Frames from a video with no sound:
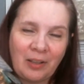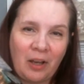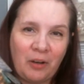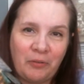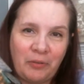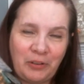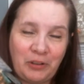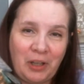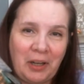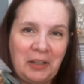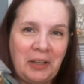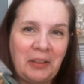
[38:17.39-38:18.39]
of
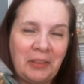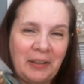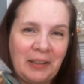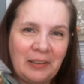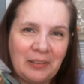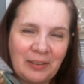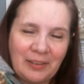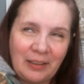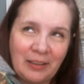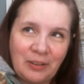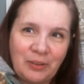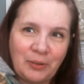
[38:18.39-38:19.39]
shiny things that
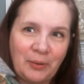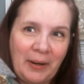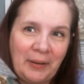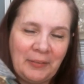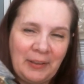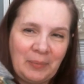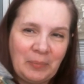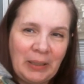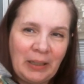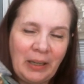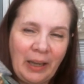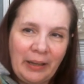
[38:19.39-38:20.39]
is surrounding
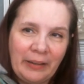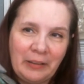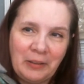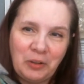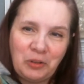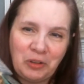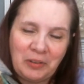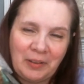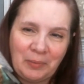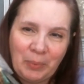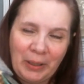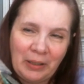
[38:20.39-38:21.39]
me and just
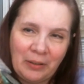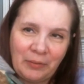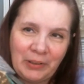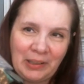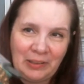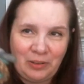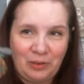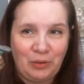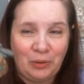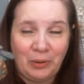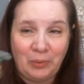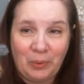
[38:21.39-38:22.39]
didn't pay enough attention
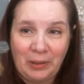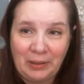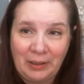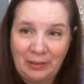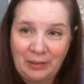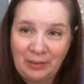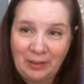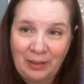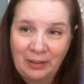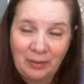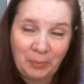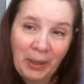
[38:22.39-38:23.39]
to it while i
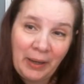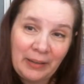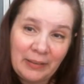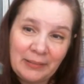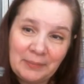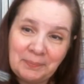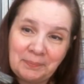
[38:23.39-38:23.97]
decided to buy it